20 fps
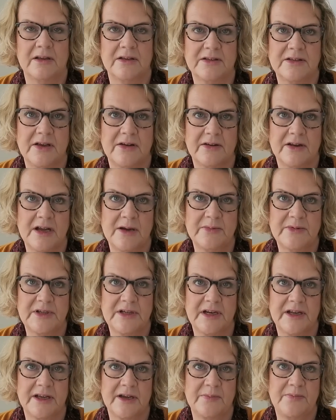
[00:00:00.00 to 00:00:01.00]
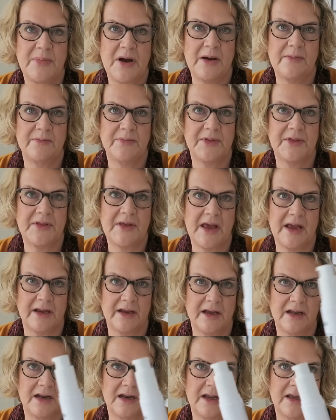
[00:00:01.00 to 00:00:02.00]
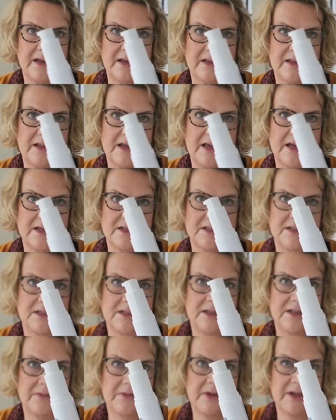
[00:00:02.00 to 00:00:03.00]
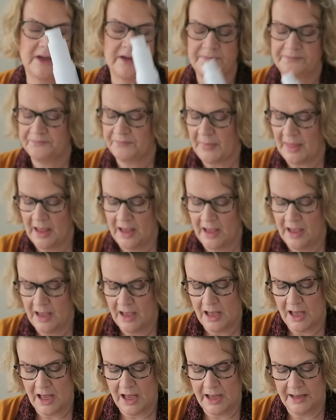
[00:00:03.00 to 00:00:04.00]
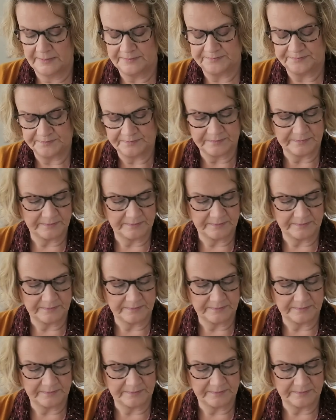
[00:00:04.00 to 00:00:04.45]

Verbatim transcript: So it comes in like a pump thing like that. There we are. Um,